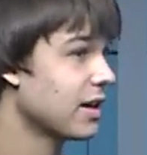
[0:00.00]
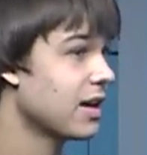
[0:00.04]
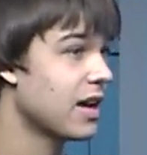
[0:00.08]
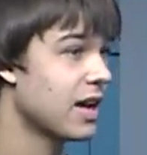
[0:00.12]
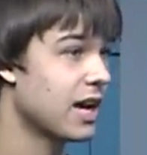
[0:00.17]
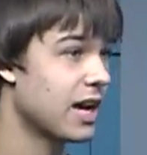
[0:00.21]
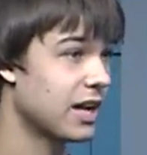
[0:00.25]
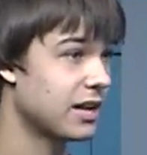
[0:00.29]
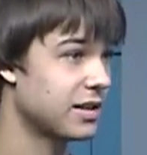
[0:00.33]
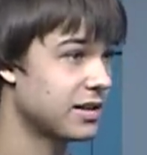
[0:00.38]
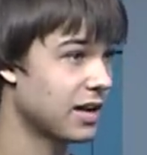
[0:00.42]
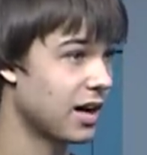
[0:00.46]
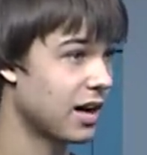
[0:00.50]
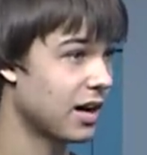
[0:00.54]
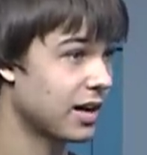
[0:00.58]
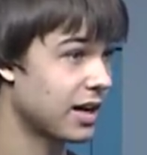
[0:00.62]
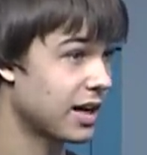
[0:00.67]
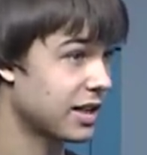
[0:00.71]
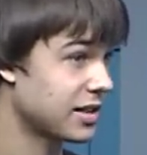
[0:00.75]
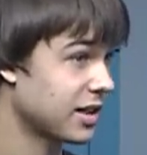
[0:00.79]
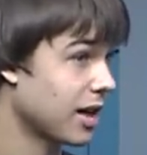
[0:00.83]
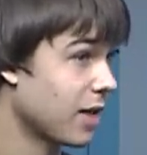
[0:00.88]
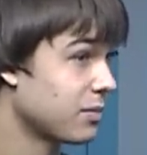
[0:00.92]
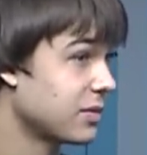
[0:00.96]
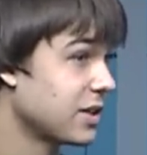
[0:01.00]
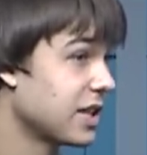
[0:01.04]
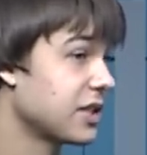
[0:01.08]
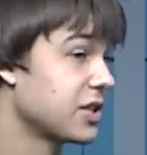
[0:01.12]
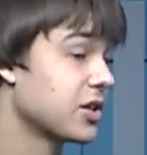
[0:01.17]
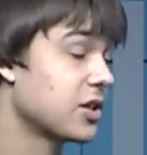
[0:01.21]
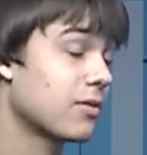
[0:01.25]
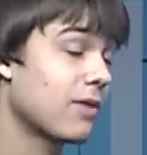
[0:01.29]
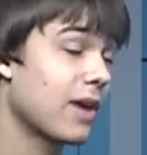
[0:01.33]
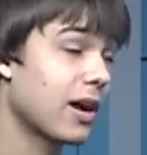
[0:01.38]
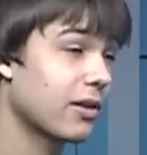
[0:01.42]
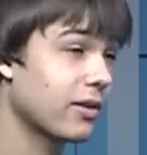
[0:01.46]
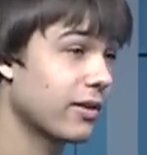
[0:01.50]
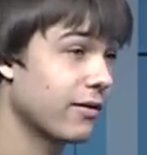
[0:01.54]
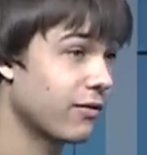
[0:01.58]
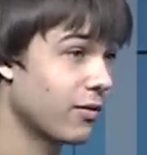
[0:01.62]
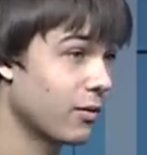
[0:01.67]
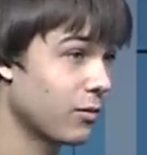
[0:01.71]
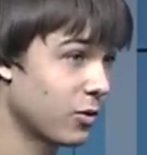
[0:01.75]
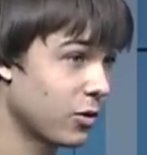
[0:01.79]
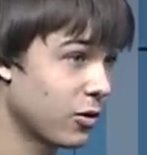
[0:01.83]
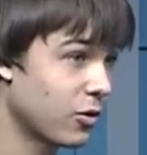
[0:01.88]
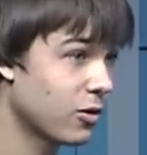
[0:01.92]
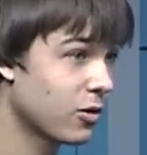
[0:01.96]
It uh, gets updates directly from
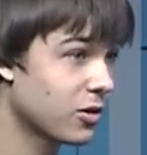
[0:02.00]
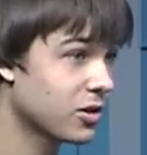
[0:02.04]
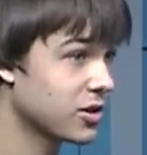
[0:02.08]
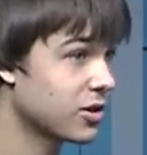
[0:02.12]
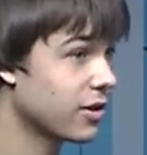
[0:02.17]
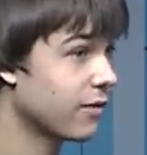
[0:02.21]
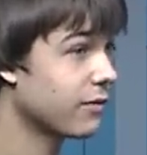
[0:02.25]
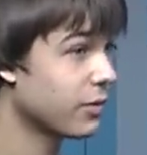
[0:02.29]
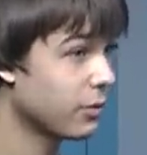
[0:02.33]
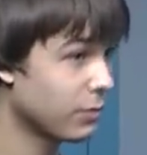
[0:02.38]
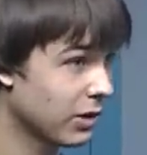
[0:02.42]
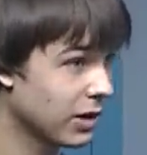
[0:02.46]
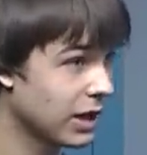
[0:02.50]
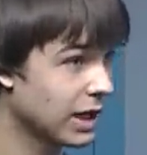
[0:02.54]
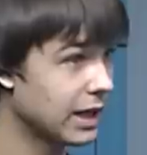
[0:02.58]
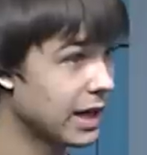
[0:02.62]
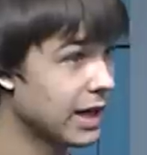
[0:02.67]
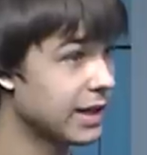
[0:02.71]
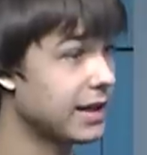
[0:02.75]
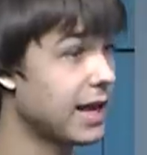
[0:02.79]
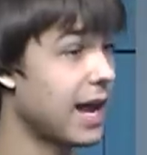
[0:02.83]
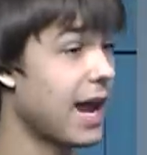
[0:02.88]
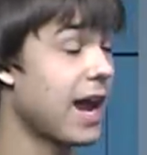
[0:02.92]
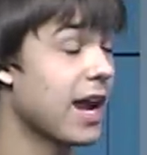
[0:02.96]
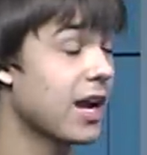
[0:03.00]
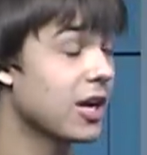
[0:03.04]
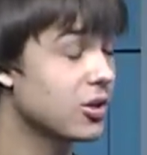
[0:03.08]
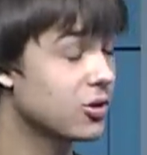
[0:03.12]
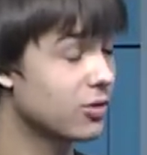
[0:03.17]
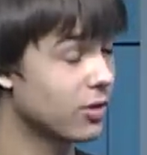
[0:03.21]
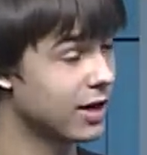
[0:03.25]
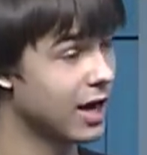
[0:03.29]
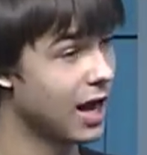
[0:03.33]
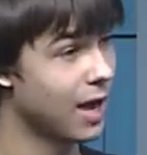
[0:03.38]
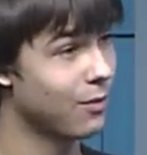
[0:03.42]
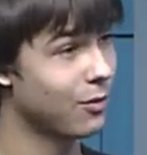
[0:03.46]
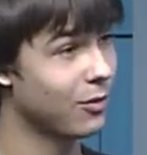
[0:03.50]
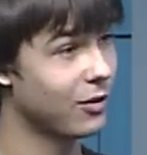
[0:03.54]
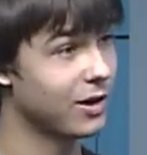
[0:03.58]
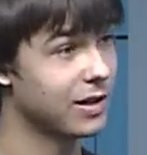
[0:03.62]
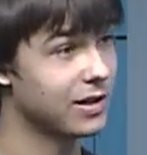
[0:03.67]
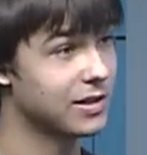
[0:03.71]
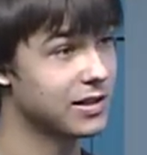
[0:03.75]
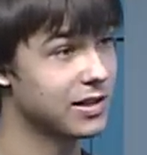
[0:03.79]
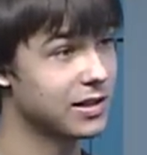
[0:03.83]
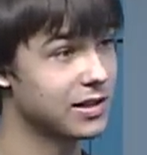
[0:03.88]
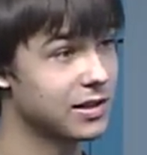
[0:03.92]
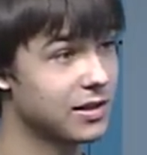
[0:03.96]
Google. So if you really like the Android operating
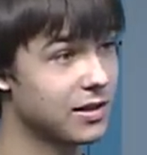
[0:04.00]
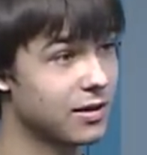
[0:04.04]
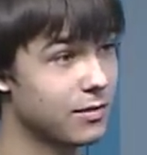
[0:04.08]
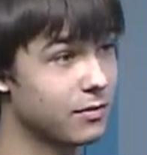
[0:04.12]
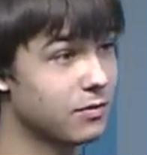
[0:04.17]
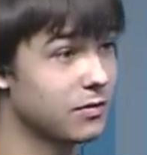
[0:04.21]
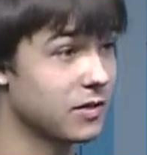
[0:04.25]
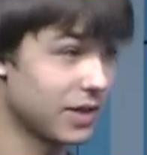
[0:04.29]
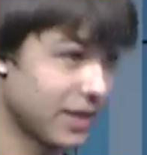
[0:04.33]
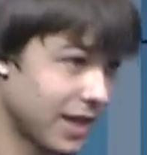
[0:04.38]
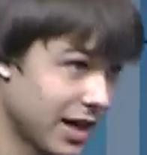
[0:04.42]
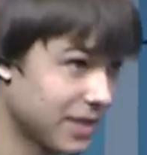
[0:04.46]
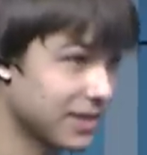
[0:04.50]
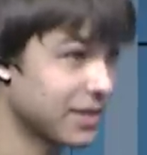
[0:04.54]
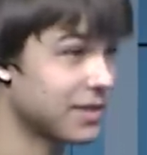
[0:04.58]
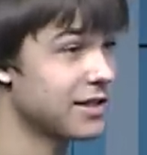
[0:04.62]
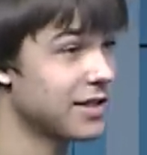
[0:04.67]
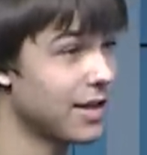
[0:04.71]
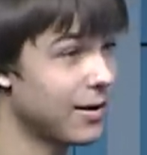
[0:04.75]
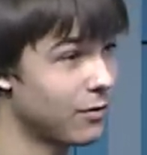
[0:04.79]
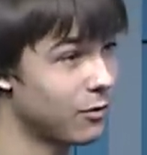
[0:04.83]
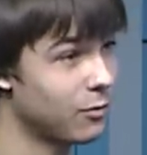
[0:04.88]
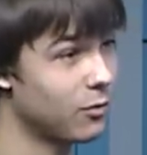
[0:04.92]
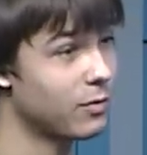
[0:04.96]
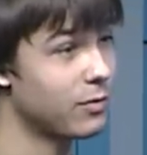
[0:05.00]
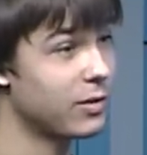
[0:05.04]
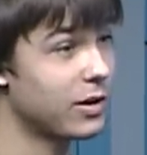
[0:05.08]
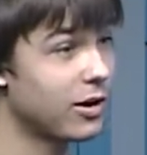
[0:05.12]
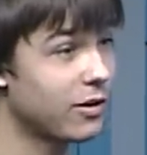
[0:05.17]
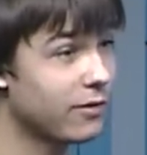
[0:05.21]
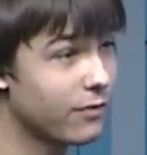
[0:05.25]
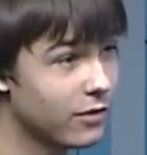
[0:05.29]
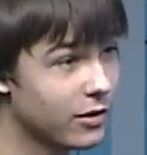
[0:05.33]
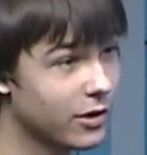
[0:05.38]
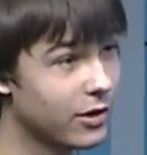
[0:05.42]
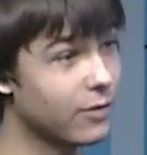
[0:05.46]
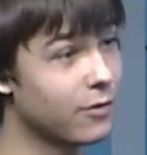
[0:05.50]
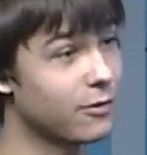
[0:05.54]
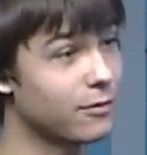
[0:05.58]
system, the Nexus 7 would be good for you.